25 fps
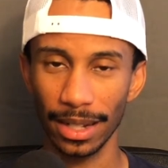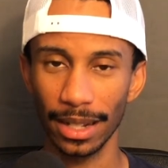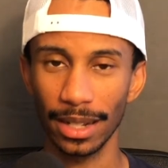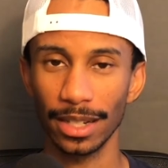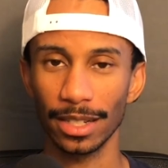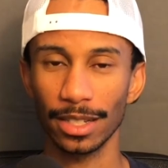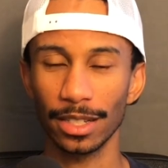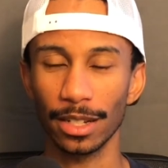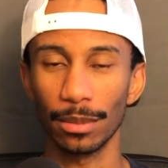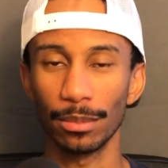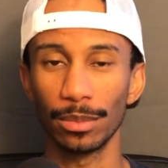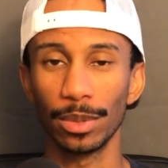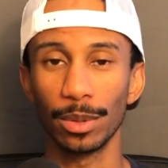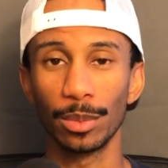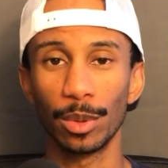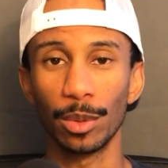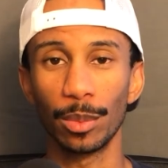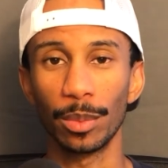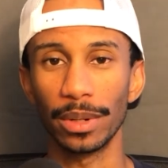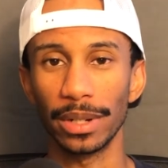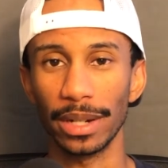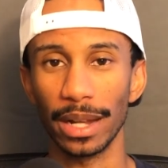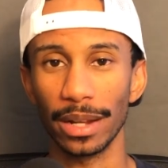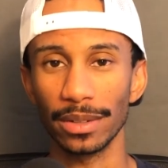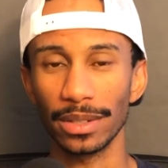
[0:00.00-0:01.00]
Some people
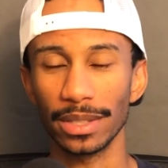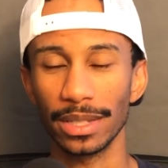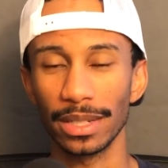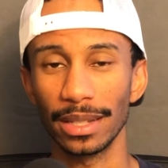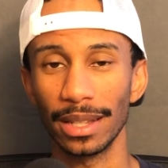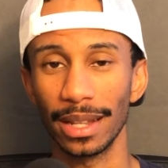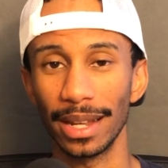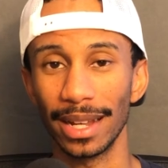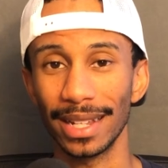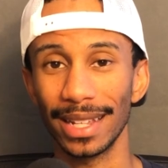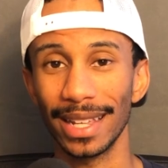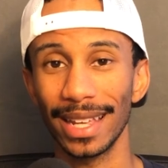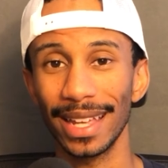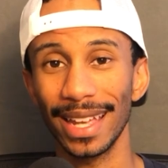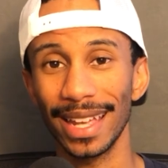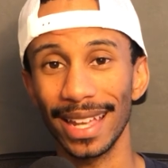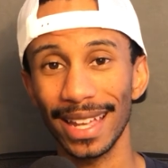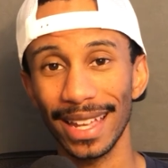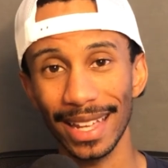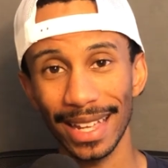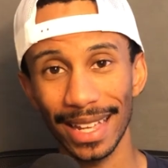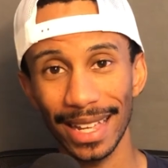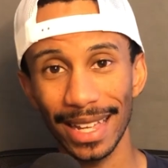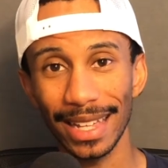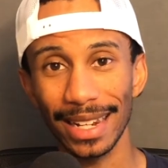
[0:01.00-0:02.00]
pronounce it like
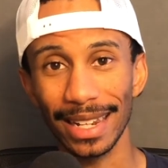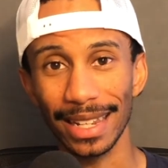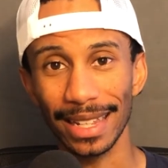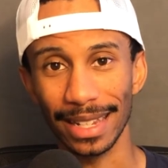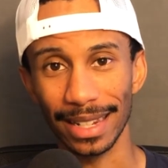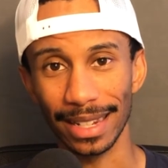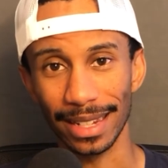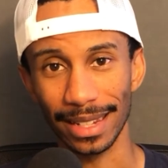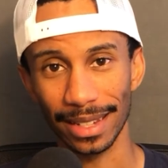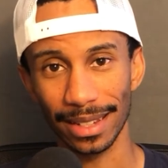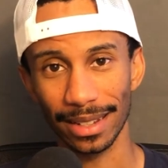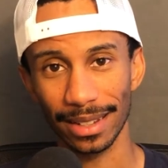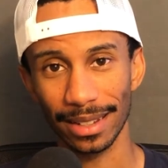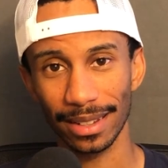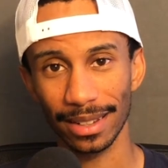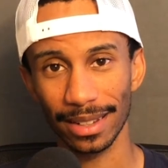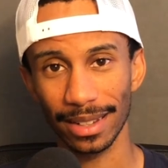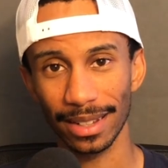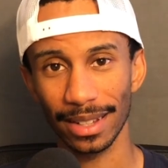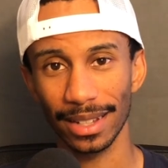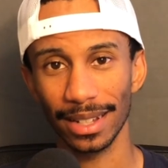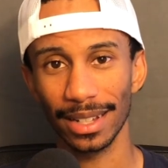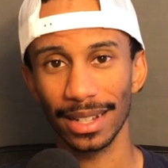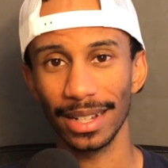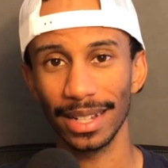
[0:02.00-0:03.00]
it'd.
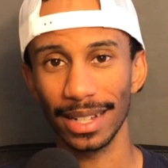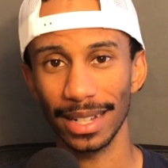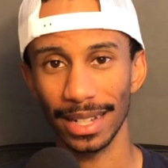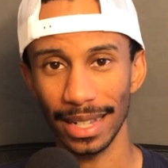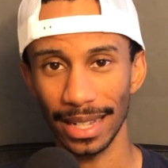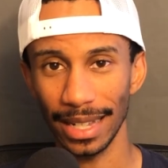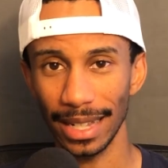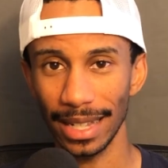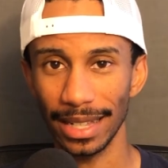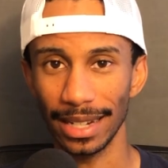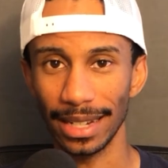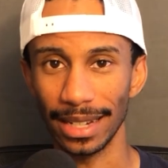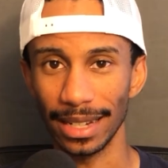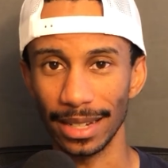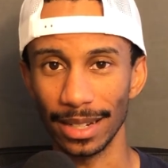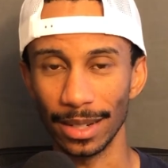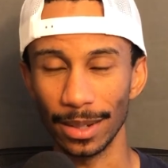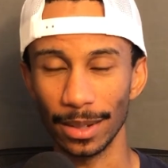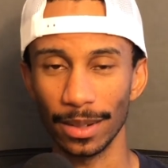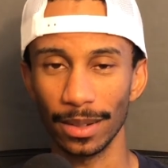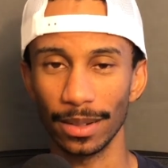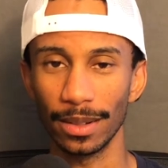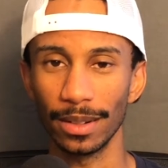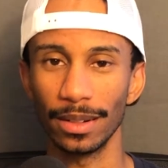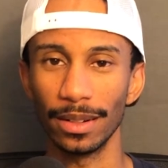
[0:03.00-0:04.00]
It'd.
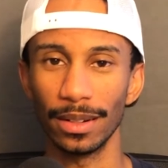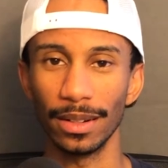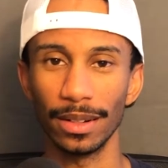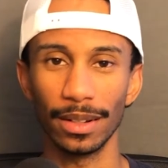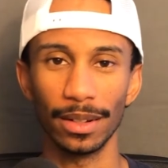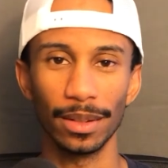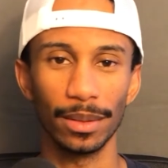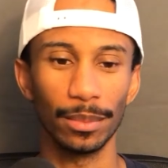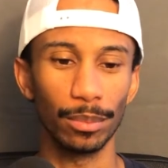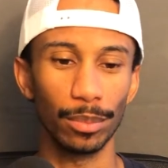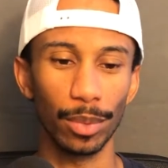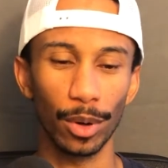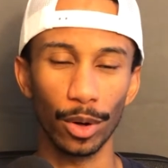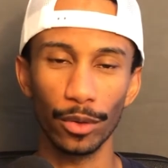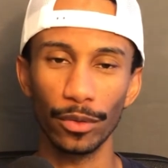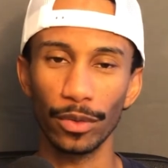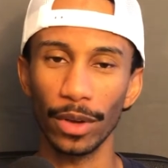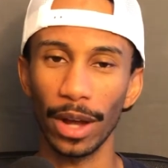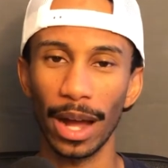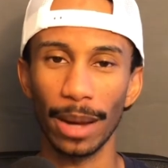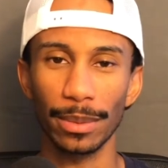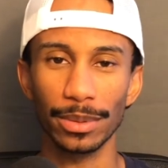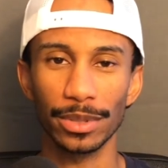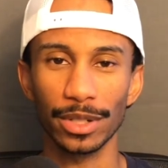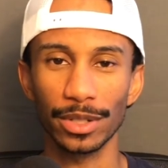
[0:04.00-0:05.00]
Both
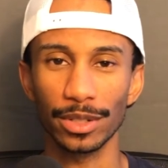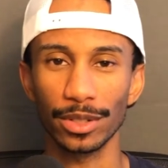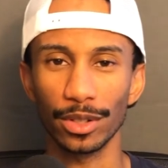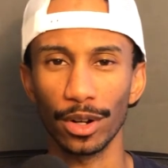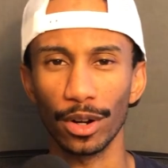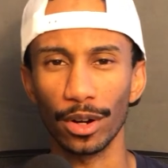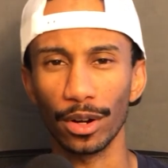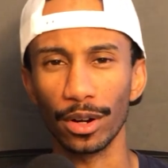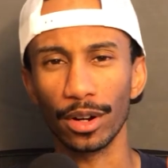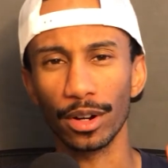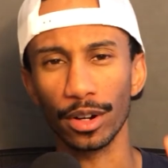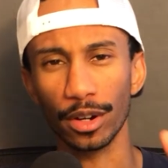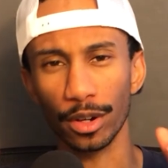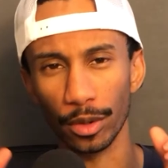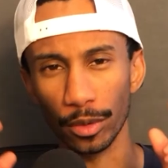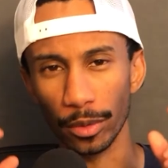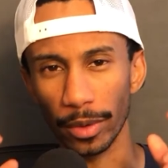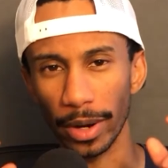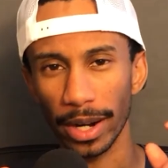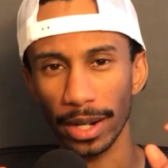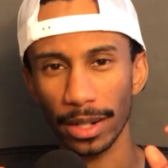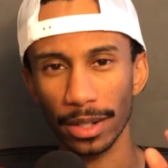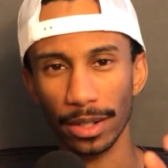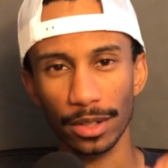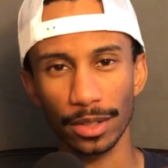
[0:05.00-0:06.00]
options are
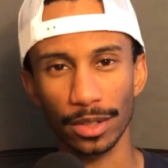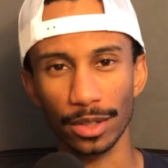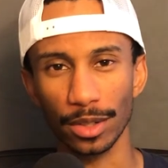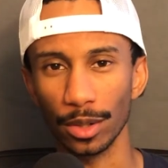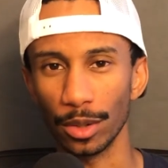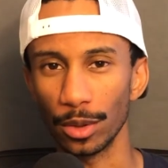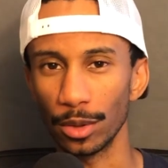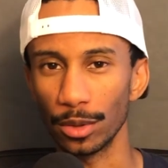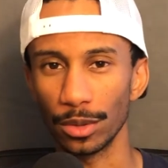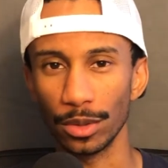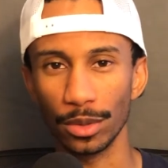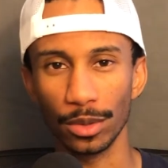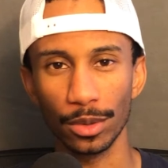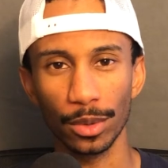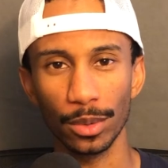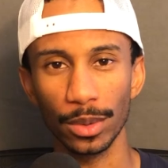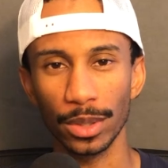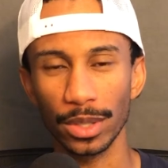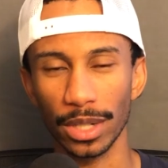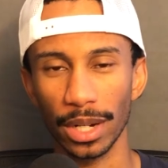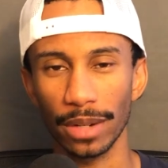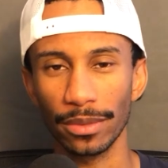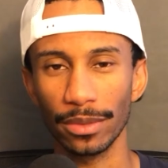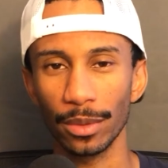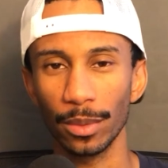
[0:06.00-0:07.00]
correct, so do
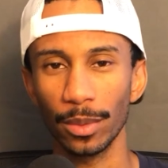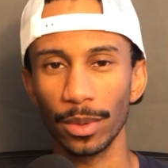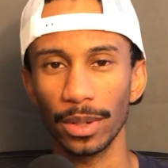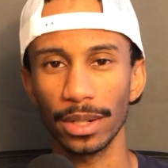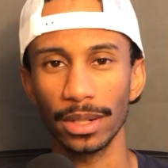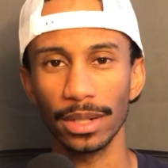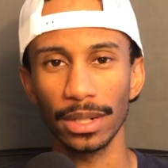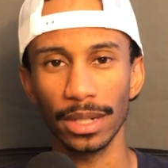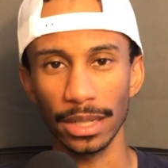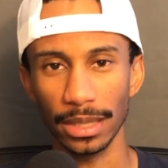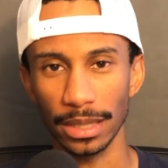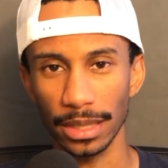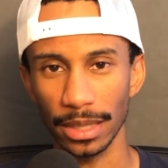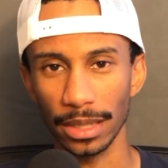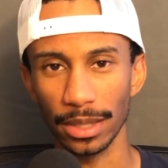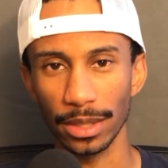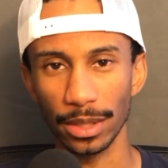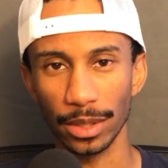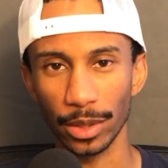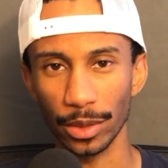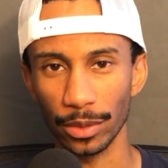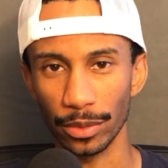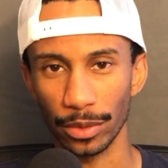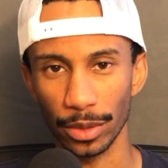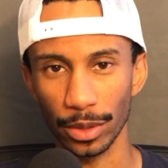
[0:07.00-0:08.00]
whichever one is
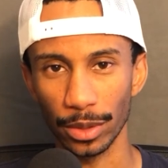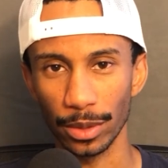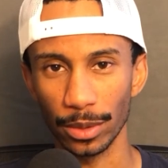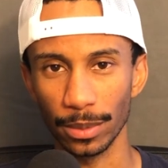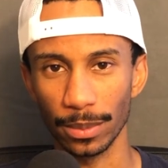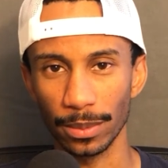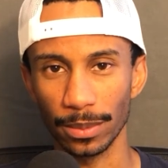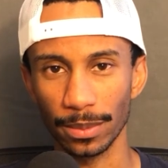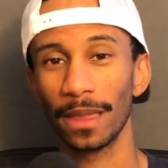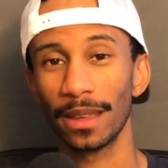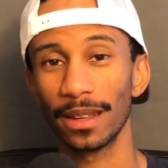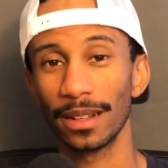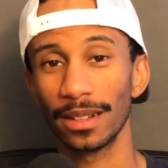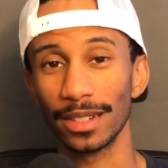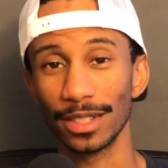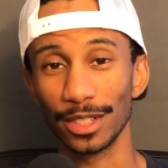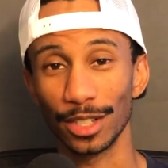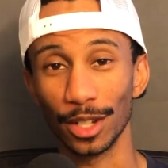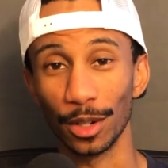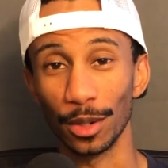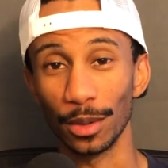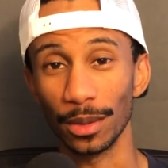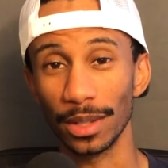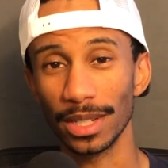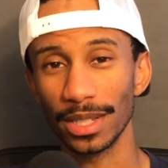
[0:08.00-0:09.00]
easier for you.
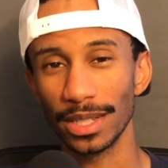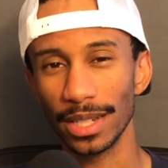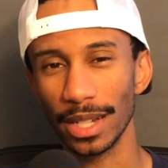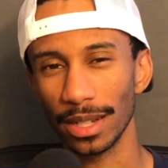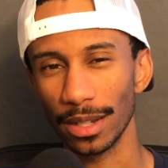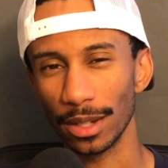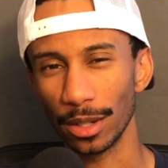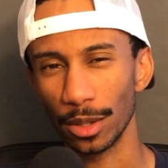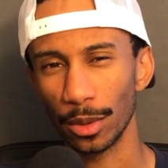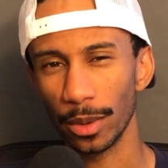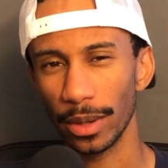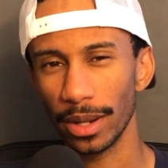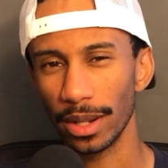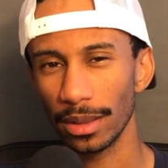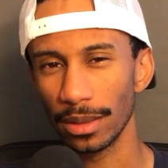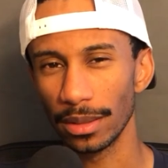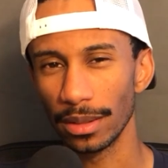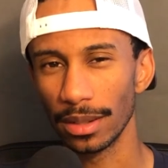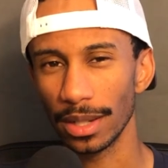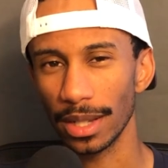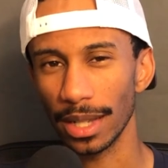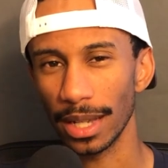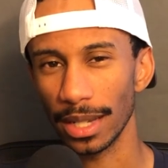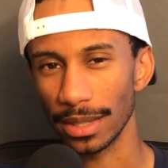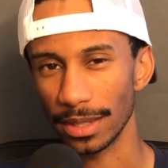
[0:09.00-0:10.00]
So let's take a quick
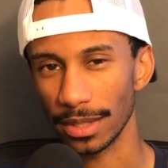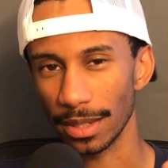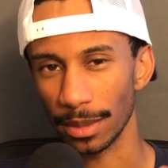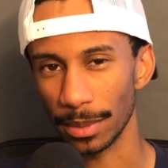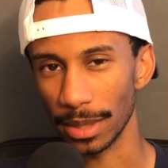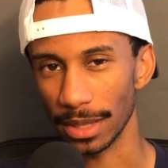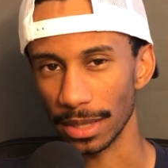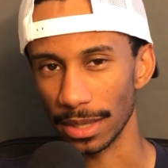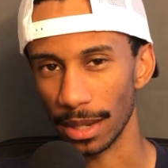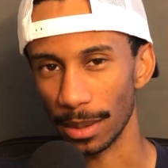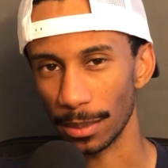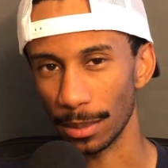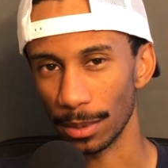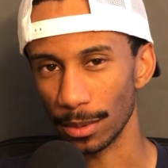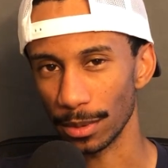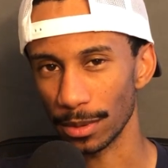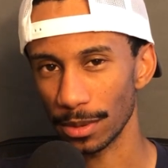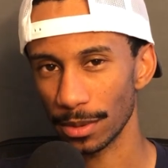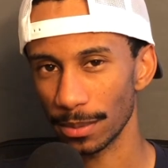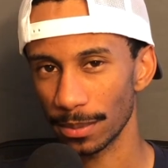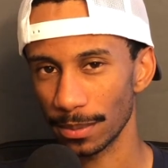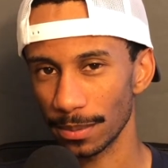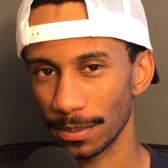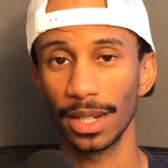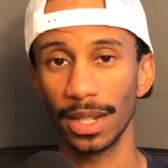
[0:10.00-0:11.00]
look at some examples.
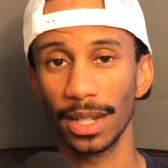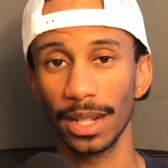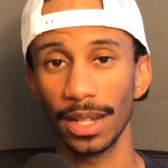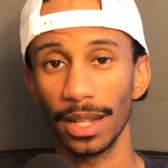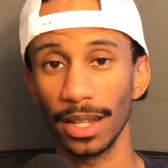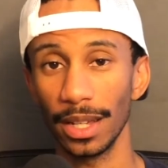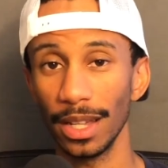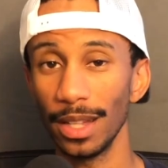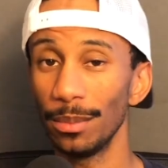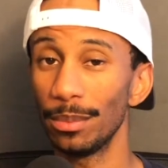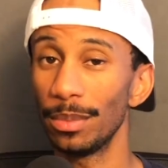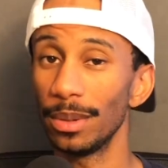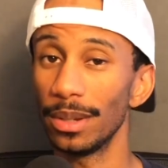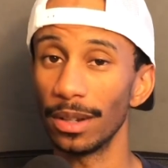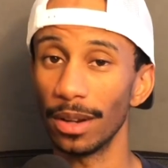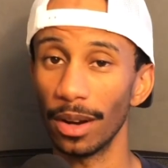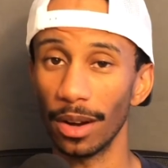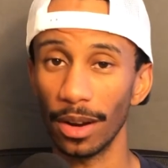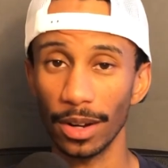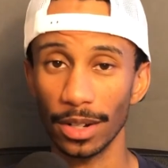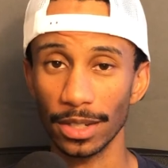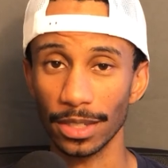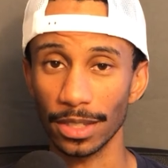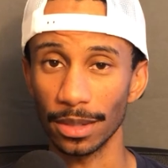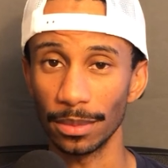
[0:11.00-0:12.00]
It'd be
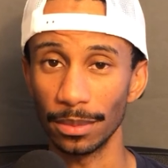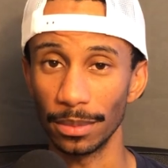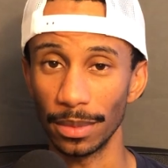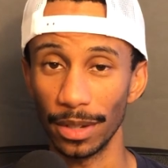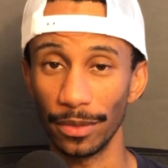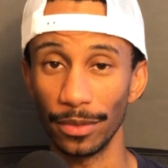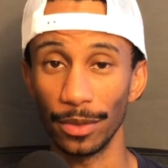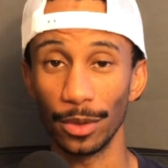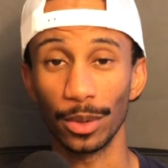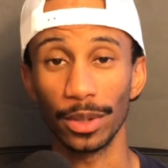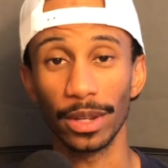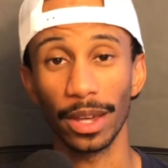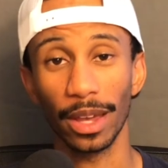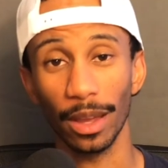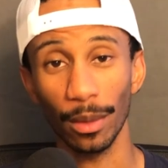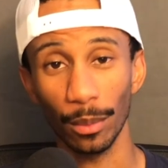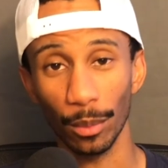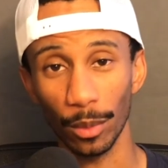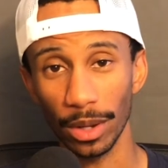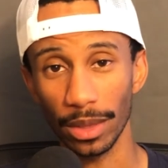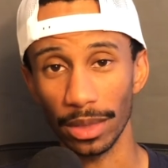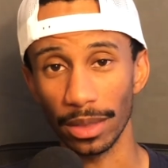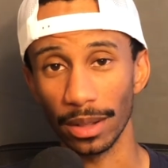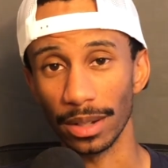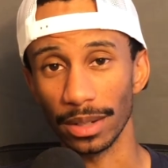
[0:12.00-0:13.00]
awesome if you came
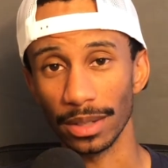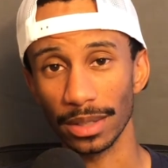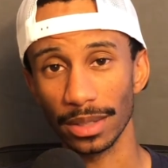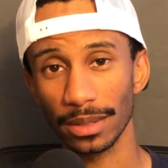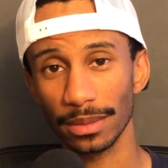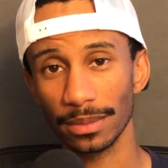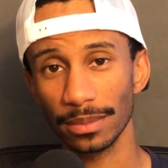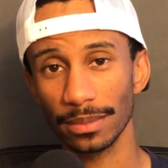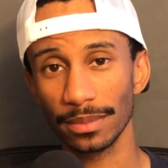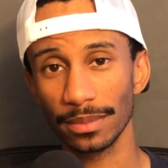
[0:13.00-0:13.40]
with us.